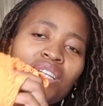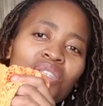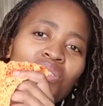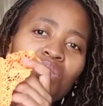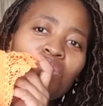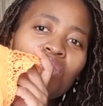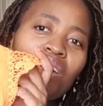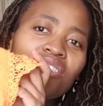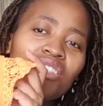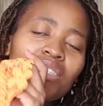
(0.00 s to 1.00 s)
So
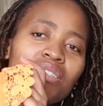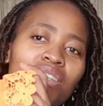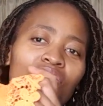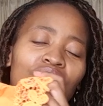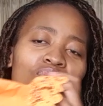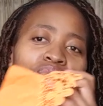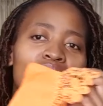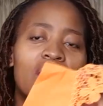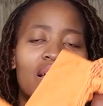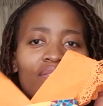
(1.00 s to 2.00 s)
yeah, just if you
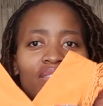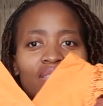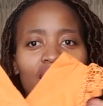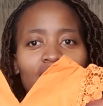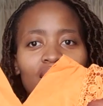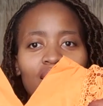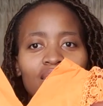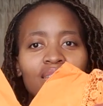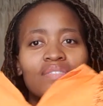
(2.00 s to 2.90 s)
love these kind of things,